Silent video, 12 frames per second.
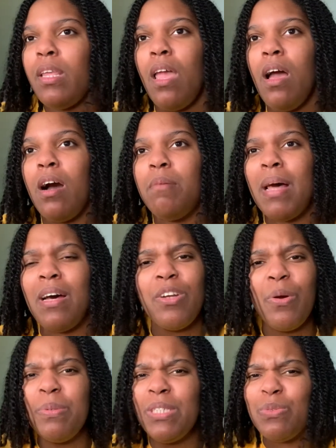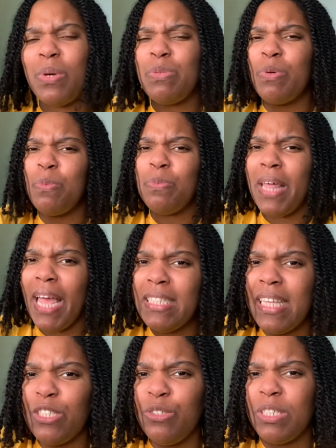I don't know, it's one of them things
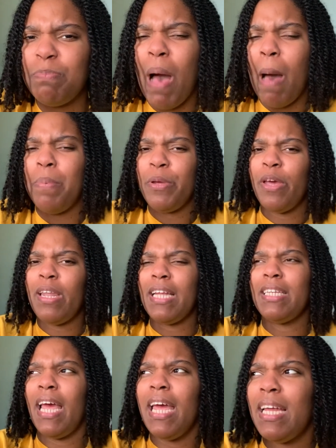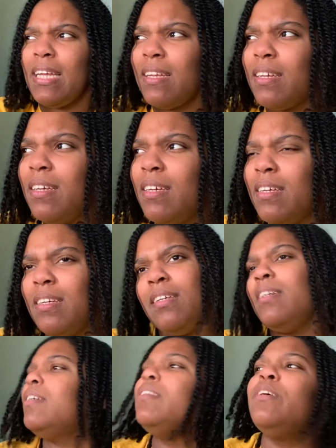that you just pop in here like, dang,
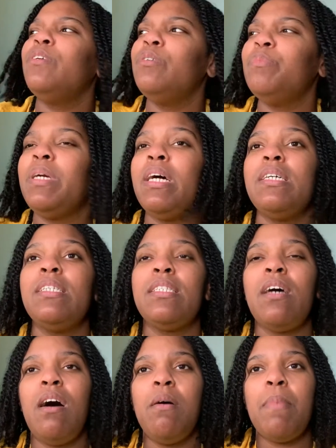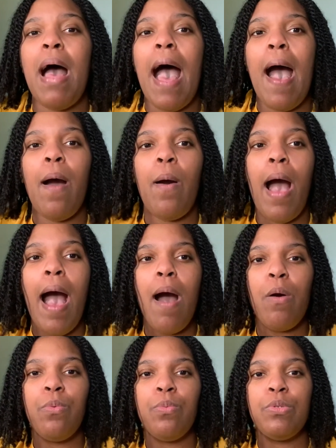because how
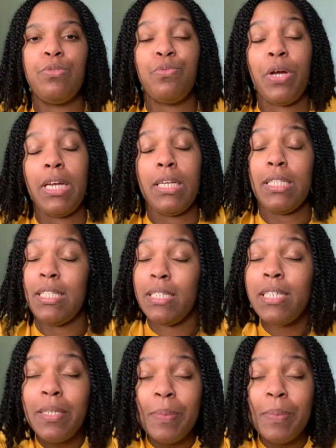I was raised,